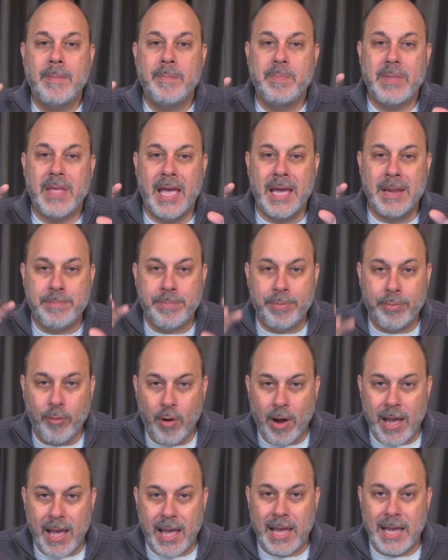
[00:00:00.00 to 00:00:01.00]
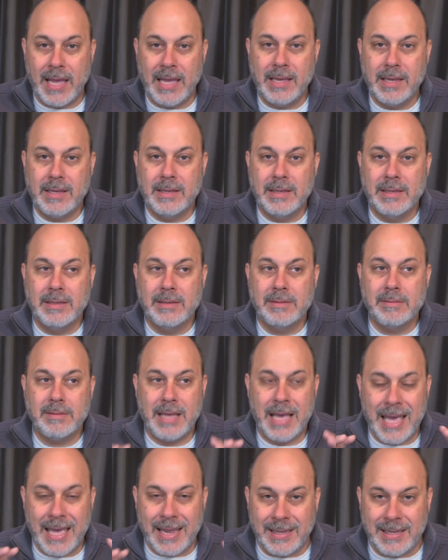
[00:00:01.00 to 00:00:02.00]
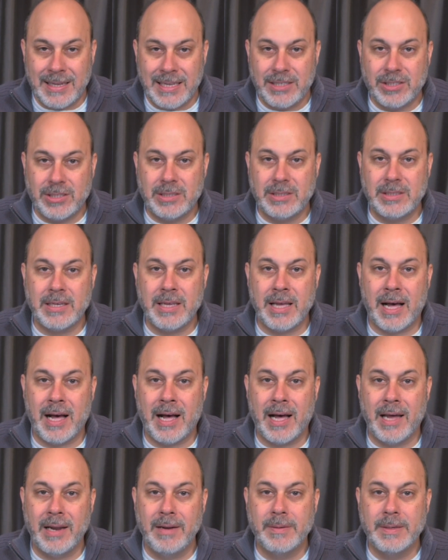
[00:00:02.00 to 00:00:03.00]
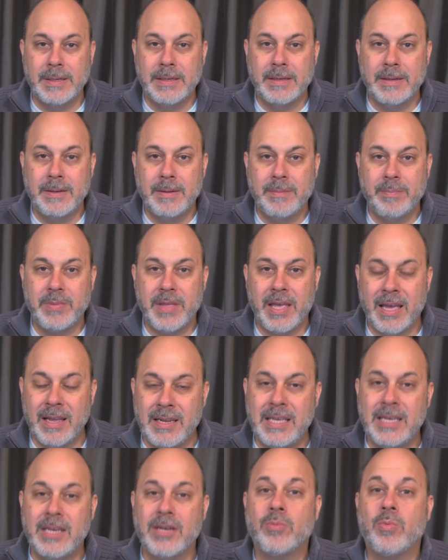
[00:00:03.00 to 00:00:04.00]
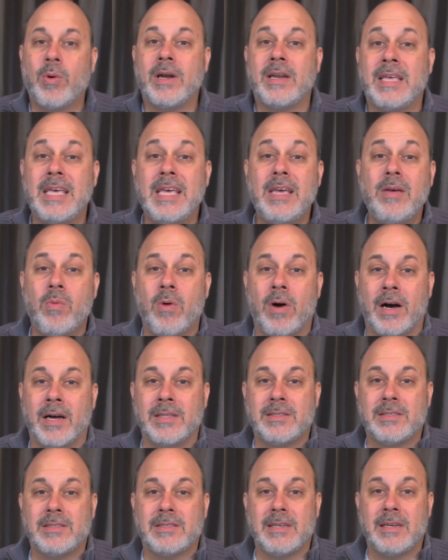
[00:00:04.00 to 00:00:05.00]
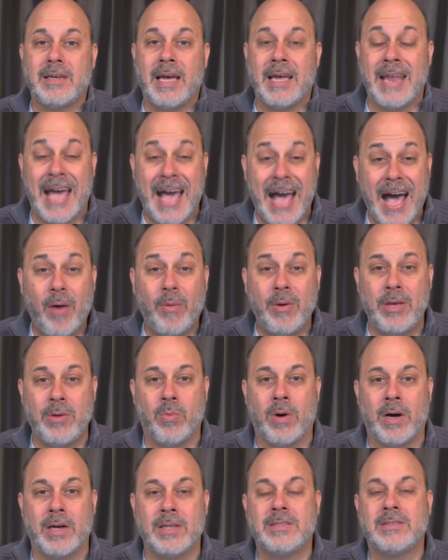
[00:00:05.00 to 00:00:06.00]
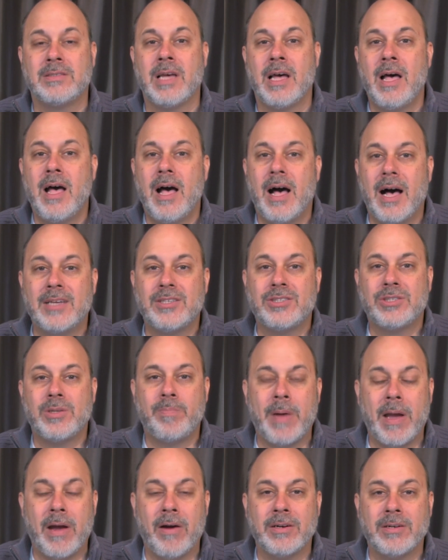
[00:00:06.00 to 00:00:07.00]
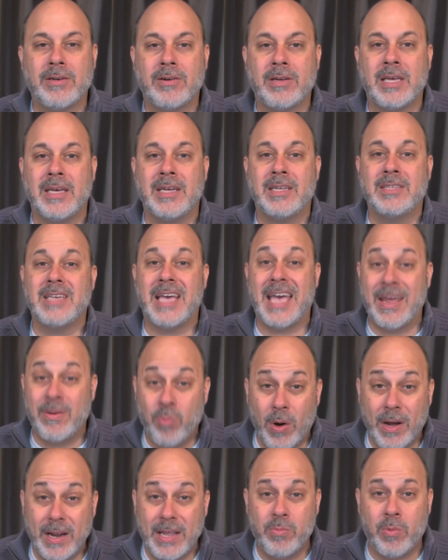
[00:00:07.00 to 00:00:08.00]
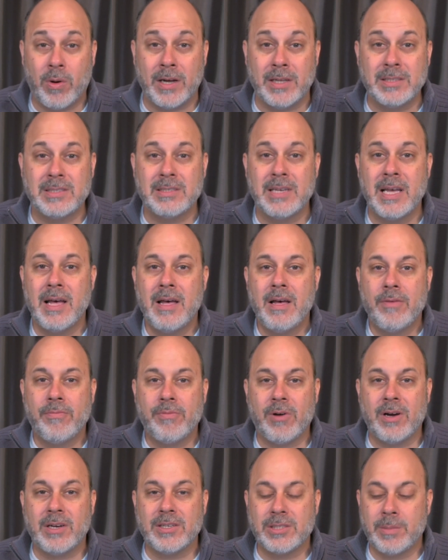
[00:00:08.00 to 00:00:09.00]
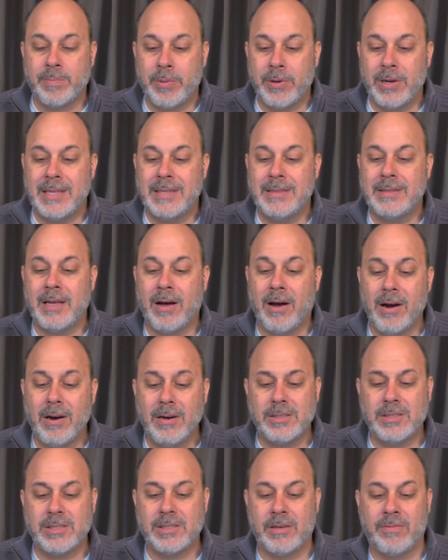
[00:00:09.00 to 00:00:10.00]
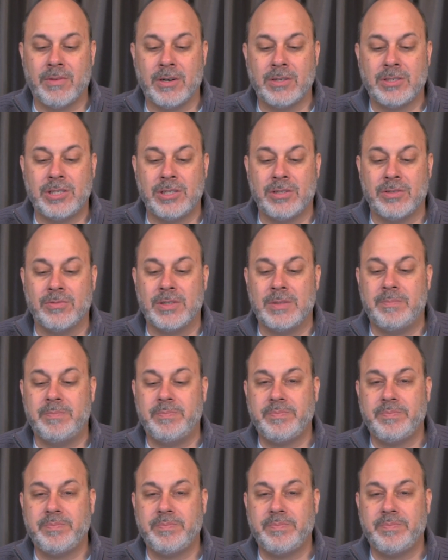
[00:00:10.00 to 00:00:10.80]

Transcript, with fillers: and pray and listen to God and hear what He wants and how He wants us to parent our kids and what He wants for us to put in the hearts of our children.